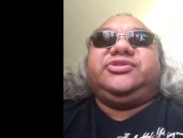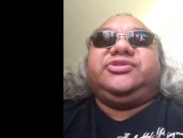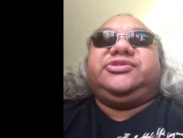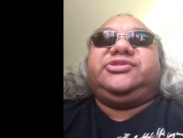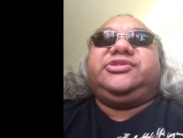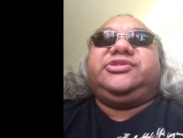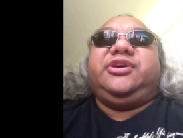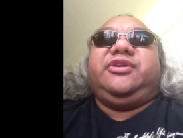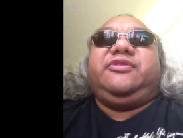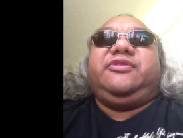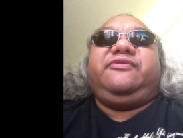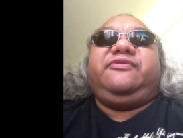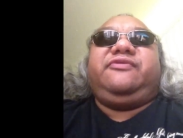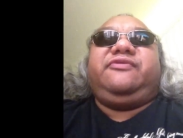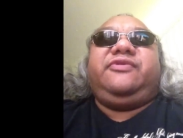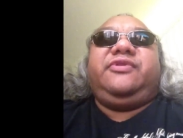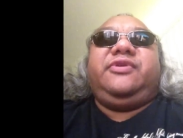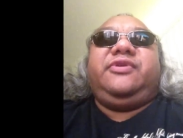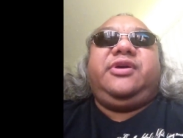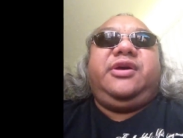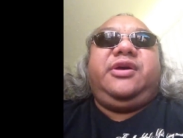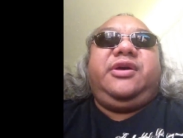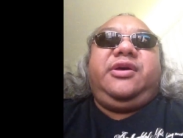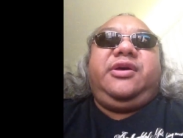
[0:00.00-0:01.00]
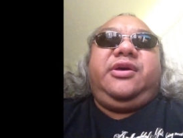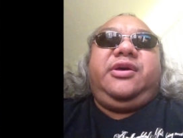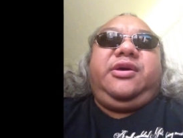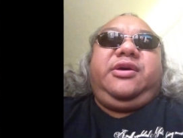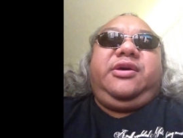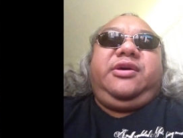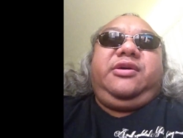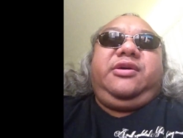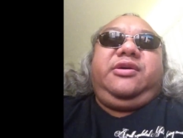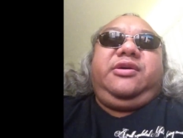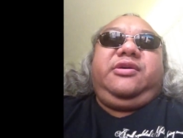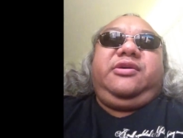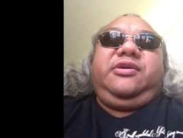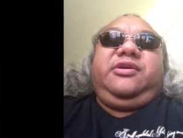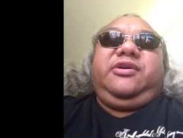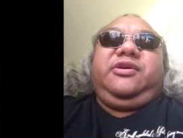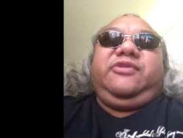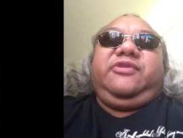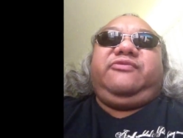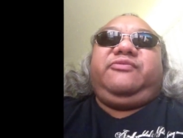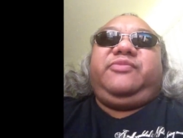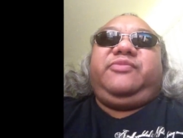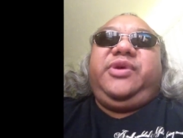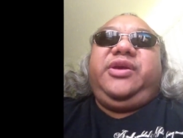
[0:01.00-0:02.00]
yourself,
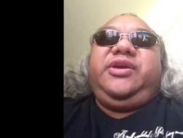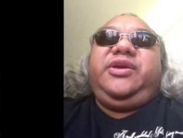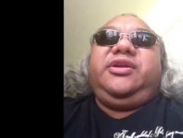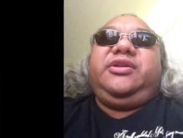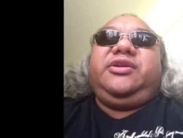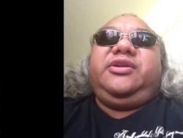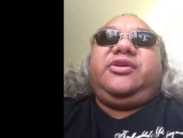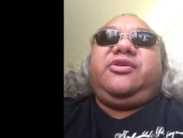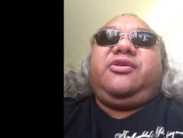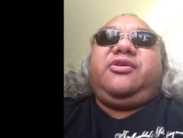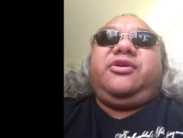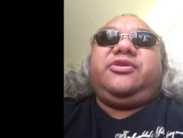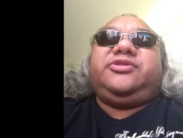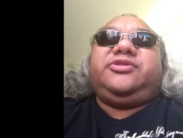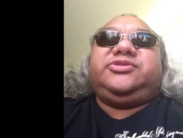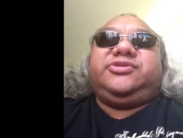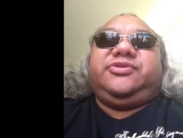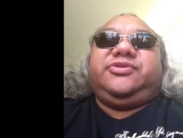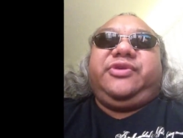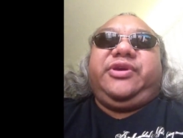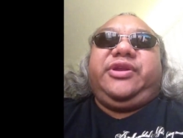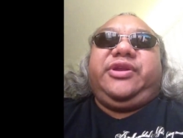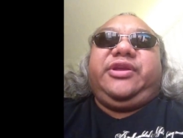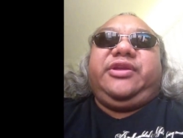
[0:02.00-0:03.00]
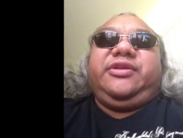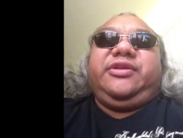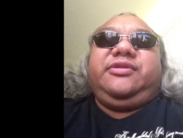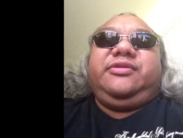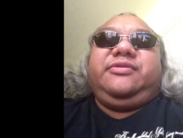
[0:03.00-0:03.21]
if being incarcerated